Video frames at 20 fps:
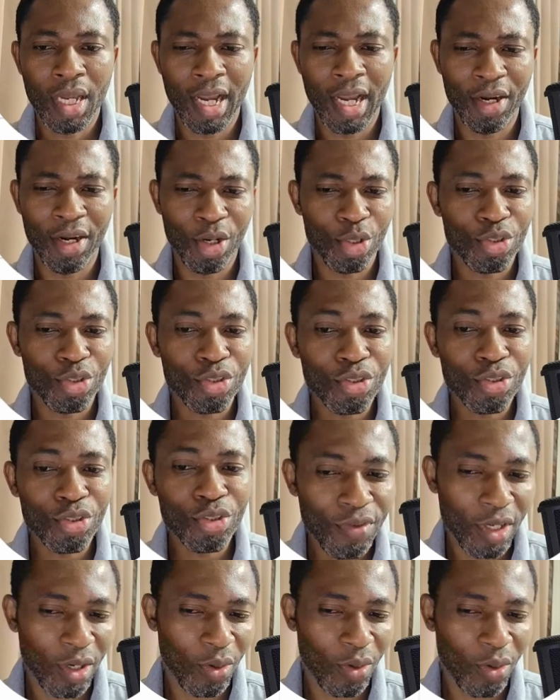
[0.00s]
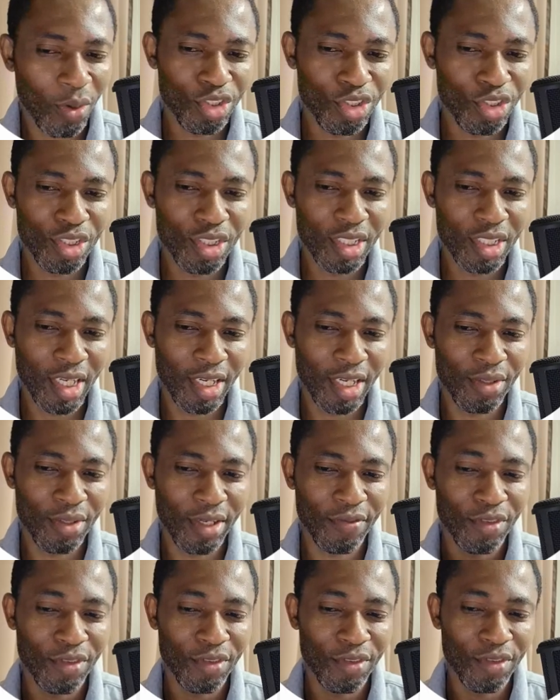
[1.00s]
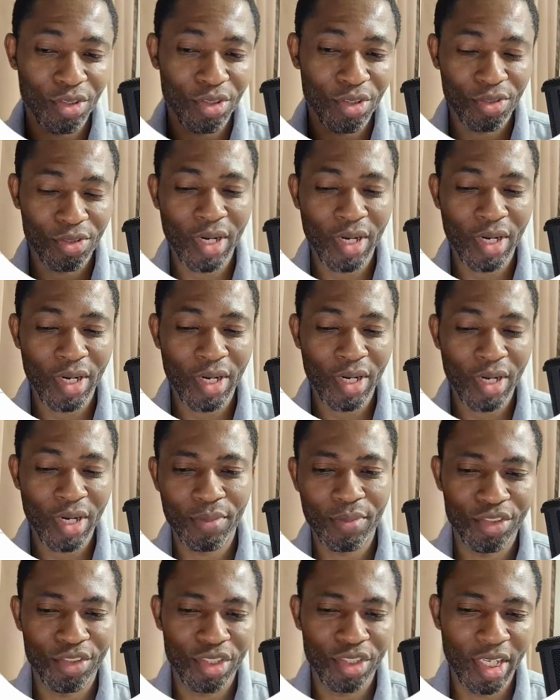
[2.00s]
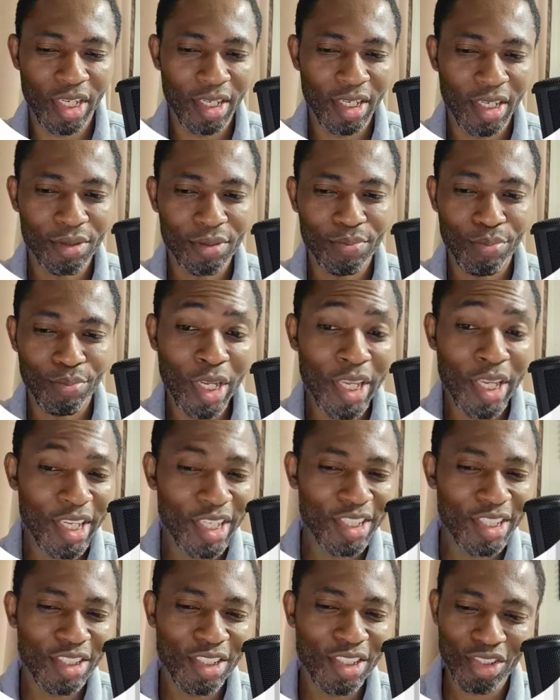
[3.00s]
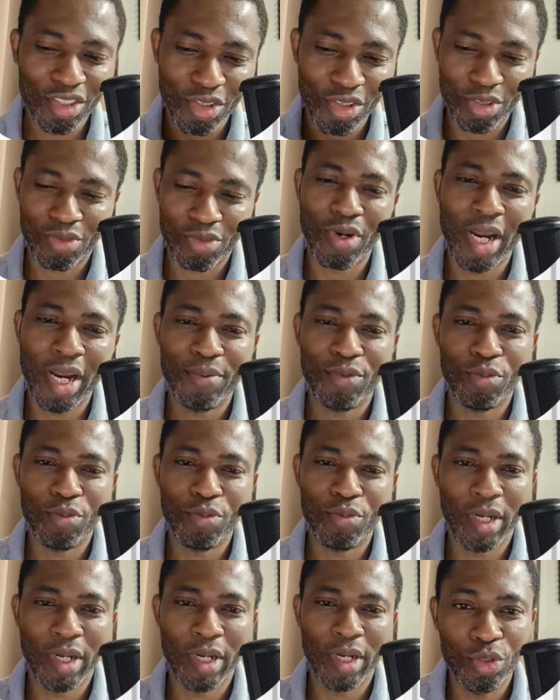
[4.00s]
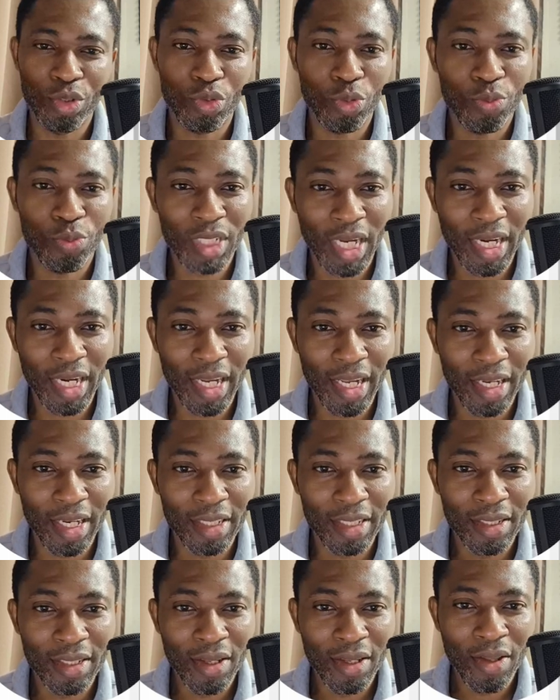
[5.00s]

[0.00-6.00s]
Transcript: and also if you are watching and you have not subscribed to my channel, please subscribe to my YouTube channel,